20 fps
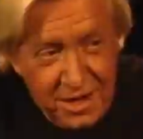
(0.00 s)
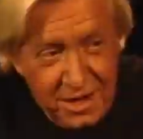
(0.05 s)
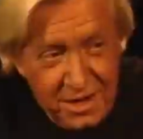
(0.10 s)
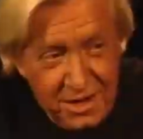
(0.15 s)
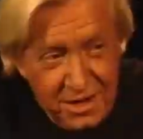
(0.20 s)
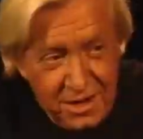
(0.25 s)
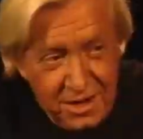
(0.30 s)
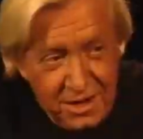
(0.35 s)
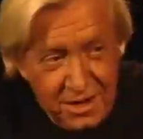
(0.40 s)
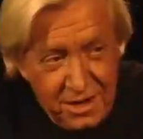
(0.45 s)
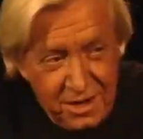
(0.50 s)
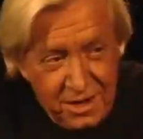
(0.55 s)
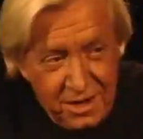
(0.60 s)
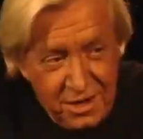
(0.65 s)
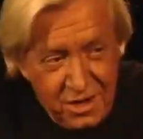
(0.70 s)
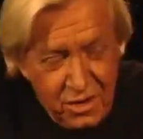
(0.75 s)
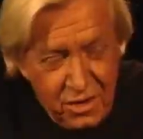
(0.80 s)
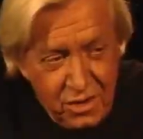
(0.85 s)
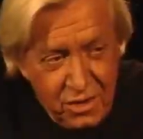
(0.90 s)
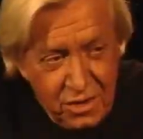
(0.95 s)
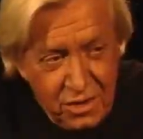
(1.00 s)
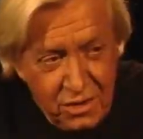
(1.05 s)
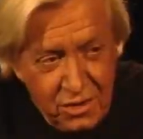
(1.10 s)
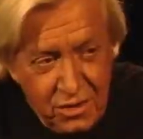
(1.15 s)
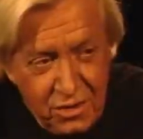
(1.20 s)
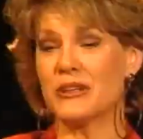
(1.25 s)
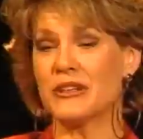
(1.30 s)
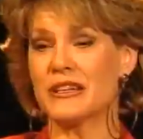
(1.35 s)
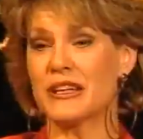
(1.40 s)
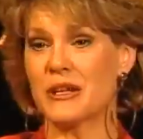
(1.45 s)
And I did the one
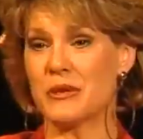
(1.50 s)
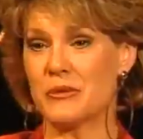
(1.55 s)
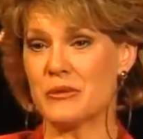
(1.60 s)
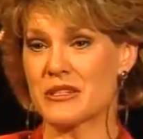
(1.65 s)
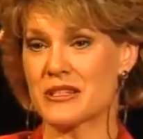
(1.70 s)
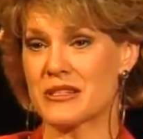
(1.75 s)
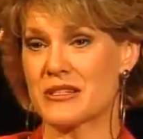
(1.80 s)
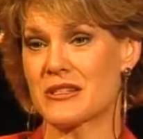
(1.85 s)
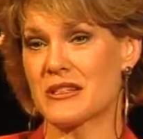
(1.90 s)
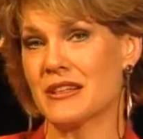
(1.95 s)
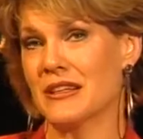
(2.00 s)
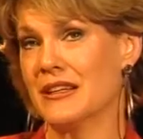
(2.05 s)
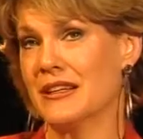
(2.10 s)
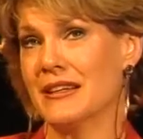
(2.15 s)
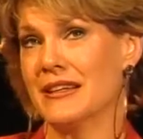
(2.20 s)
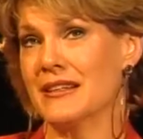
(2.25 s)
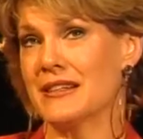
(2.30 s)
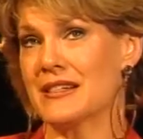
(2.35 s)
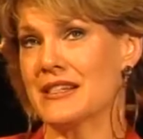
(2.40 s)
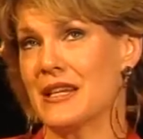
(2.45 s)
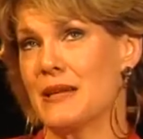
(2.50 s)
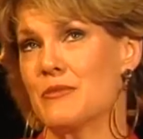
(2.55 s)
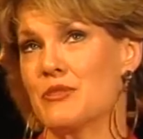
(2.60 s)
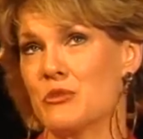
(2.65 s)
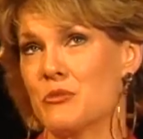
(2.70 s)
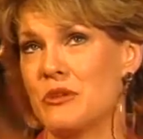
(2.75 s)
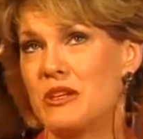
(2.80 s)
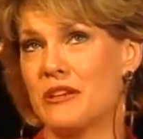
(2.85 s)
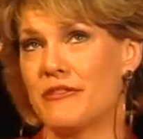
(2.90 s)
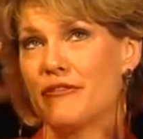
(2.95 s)
show, and there seemed
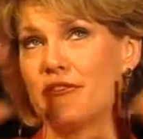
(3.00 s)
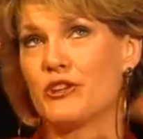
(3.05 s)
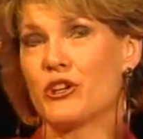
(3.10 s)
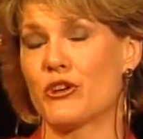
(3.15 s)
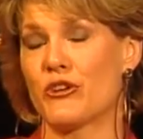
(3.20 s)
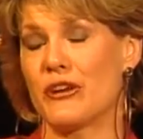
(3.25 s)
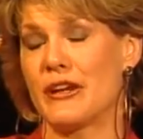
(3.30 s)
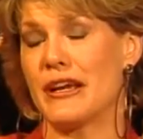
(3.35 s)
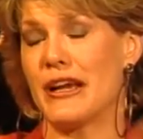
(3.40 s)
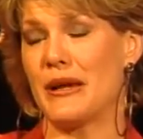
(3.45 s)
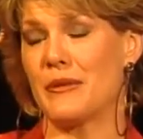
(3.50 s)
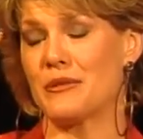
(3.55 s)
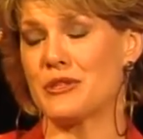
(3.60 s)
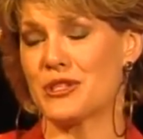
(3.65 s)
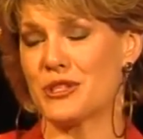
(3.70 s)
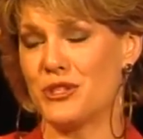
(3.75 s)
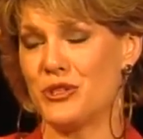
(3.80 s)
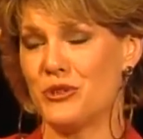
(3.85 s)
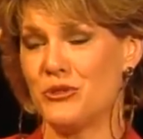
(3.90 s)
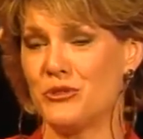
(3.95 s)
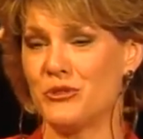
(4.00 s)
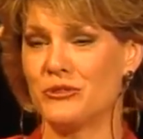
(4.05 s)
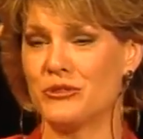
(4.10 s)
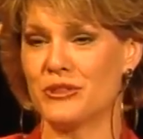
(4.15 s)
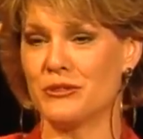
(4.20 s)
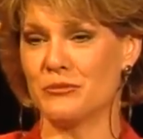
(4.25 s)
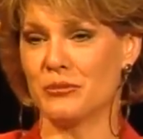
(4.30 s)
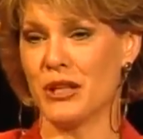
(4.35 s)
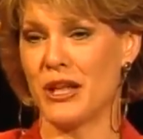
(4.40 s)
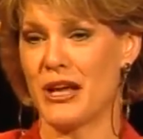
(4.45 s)
to be a flurry. I was the
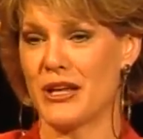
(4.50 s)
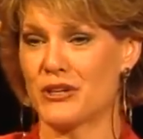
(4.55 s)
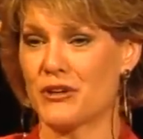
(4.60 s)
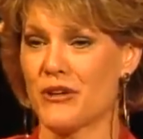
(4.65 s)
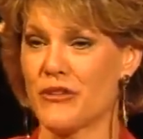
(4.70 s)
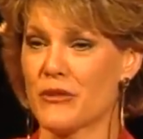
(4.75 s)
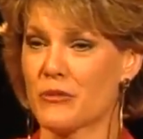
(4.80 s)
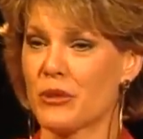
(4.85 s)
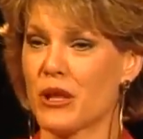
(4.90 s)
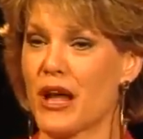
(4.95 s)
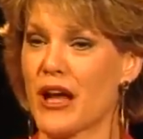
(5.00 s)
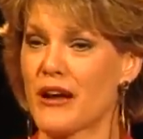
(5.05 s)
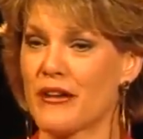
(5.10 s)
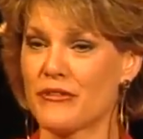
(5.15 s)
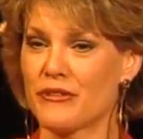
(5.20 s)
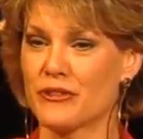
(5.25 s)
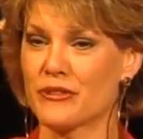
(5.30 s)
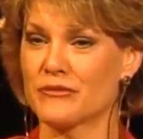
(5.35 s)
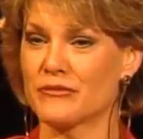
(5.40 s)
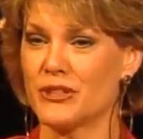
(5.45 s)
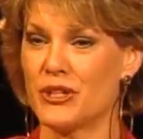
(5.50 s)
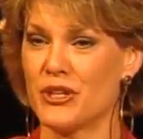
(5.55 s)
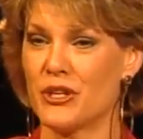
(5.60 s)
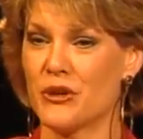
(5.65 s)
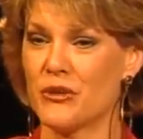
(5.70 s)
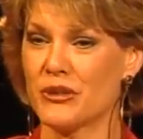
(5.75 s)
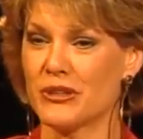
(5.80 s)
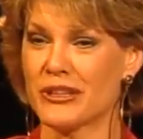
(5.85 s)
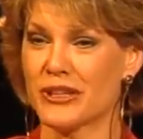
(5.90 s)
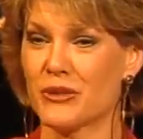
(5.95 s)
new blonde on the block for, a
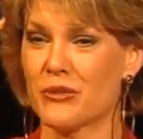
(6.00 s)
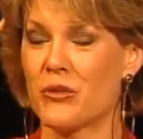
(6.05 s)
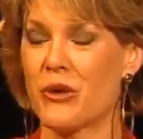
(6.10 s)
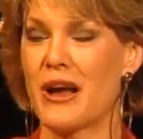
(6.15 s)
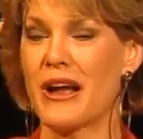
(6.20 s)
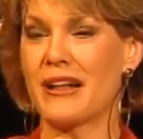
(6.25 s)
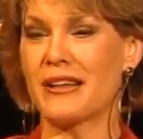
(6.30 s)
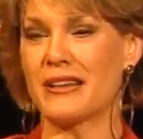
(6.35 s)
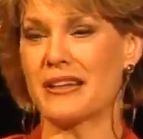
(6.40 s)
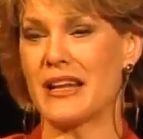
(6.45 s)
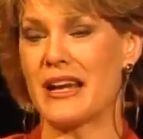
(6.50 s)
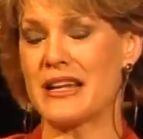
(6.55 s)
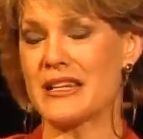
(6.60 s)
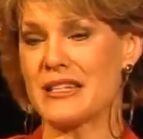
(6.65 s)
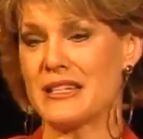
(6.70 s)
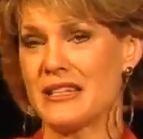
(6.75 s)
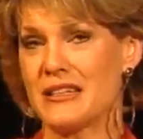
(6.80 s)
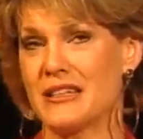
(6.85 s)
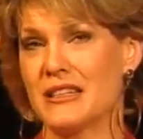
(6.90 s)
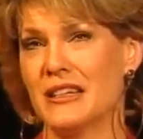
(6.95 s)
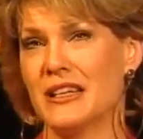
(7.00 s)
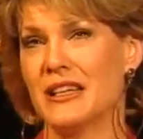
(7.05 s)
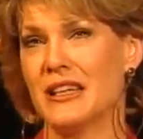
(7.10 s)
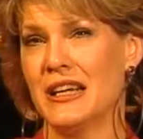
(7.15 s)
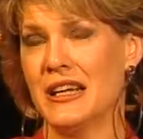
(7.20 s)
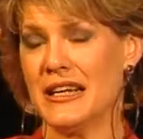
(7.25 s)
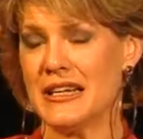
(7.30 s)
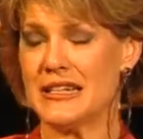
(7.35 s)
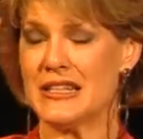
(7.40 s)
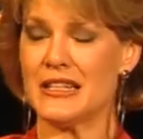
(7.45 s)
little while, and I did
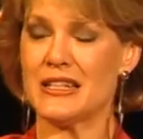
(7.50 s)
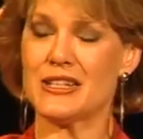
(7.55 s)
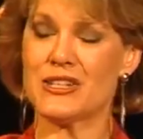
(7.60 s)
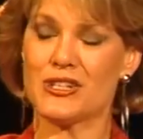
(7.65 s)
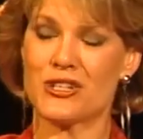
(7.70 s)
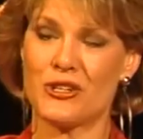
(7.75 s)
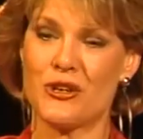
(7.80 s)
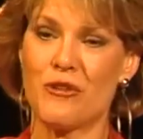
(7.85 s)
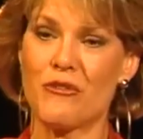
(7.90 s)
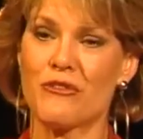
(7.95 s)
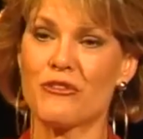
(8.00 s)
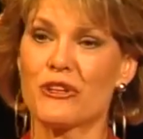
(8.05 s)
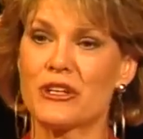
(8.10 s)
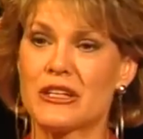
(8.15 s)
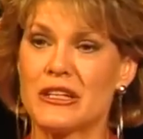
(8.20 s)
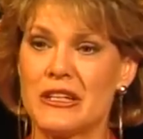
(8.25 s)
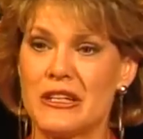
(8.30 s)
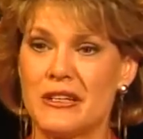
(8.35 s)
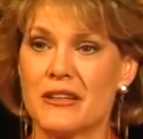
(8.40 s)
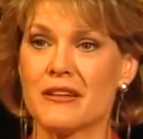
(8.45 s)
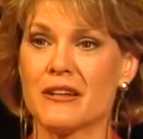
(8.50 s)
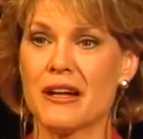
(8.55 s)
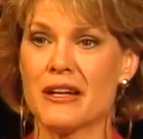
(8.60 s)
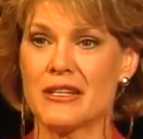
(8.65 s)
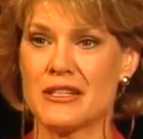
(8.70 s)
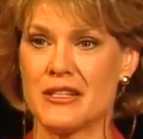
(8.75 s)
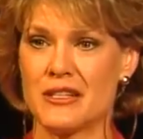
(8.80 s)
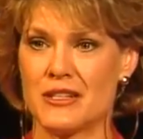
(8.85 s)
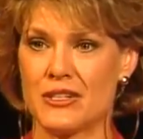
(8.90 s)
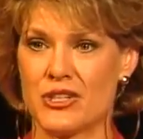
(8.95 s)
his show for a year. I
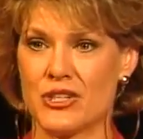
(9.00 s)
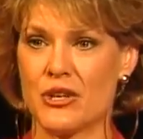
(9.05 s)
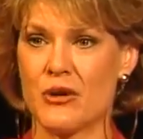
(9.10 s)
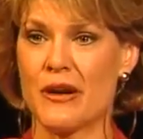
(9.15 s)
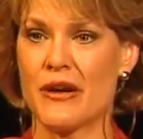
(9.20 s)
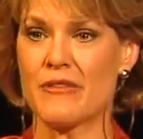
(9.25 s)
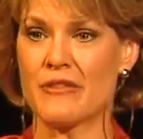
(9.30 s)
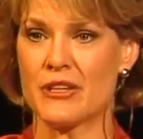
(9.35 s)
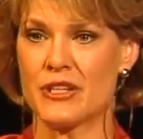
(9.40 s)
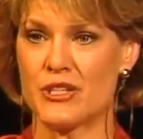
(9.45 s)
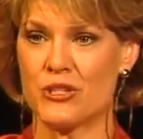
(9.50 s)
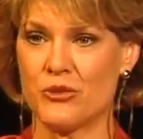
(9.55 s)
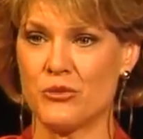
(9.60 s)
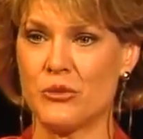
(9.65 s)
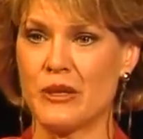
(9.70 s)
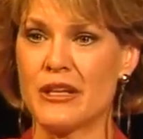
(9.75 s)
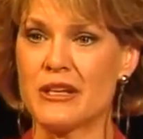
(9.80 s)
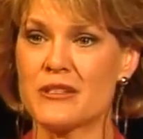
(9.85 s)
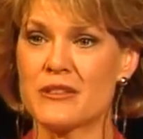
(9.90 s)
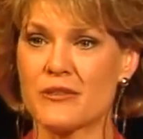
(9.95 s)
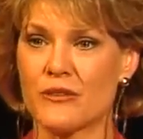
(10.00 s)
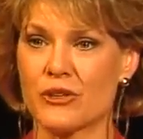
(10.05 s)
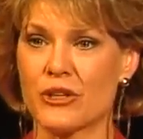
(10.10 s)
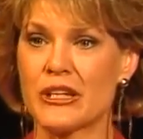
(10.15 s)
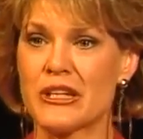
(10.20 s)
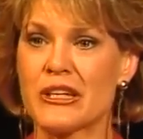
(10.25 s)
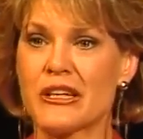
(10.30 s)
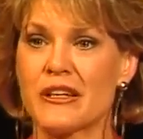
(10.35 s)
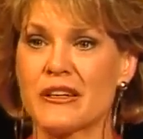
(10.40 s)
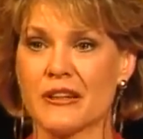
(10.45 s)
did a show every 2 weeks for
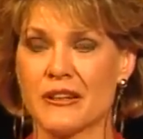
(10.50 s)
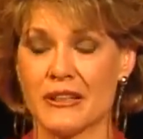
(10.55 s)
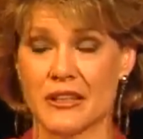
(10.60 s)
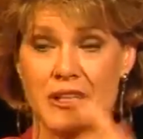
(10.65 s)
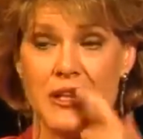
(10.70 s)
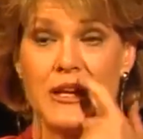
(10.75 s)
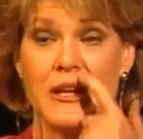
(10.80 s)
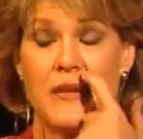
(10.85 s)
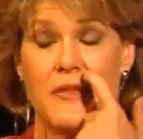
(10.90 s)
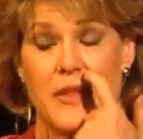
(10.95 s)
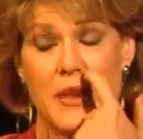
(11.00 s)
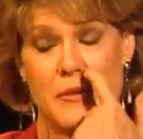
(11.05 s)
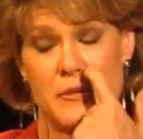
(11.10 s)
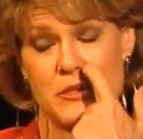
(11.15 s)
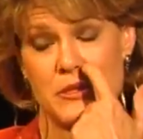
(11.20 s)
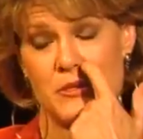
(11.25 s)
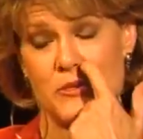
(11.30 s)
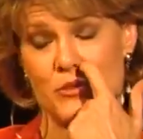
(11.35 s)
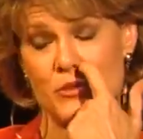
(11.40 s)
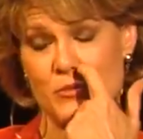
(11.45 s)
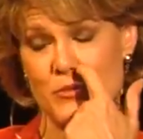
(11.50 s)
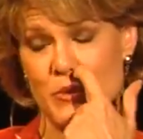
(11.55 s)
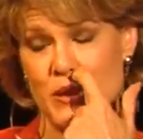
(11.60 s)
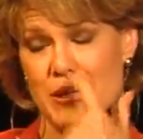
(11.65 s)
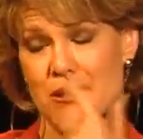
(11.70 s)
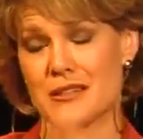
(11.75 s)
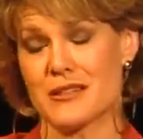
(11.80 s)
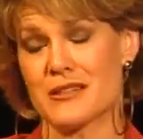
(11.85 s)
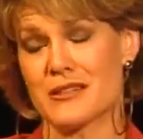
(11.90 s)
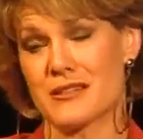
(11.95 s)
a year, and that was a
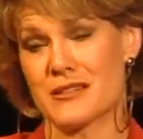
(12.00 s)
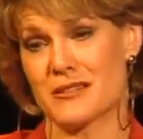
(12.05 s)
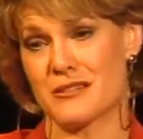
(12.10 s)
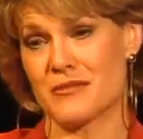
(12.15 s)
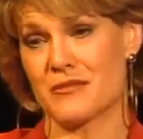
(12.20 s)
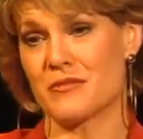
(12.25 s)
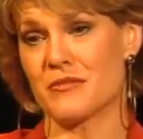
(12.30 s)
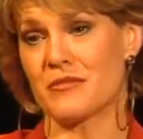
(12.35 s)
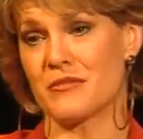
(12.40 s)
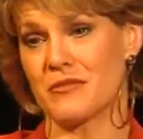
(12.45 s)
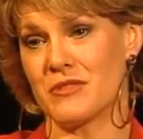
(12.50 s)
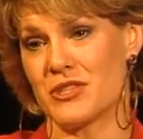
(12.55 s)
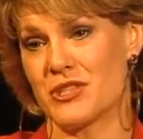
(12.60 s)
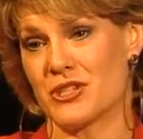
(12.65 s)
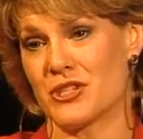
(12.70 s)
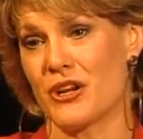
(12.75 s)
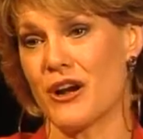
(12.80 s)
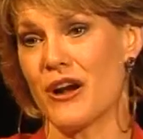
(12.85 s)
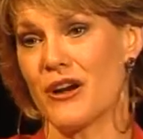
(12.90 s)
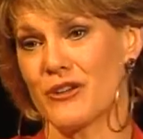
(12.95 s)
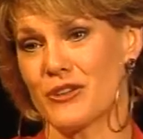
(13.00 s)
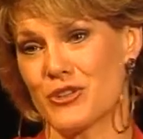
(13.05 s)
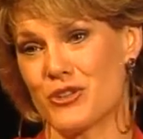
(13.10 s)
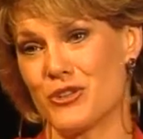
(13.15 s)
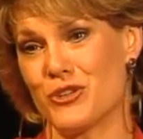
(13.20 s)
tremendous start.